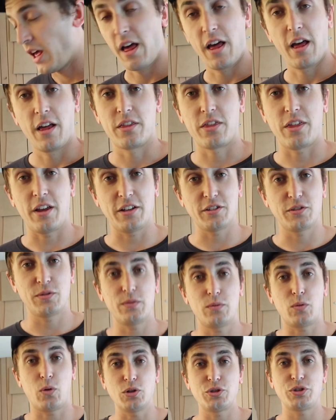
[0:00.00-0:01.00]
Thanks
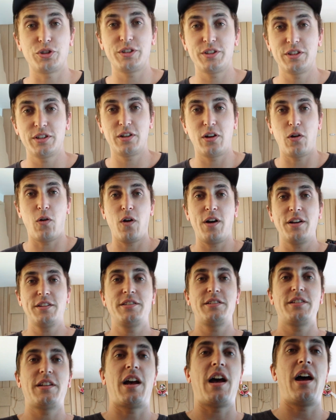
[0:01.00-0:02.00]
for watching,
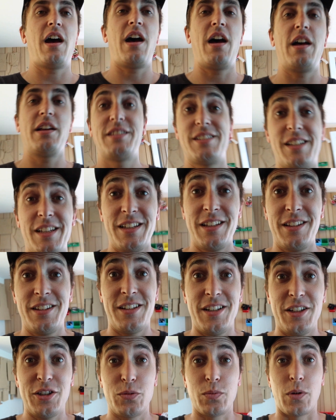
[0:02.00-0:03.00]
guys. See you in the next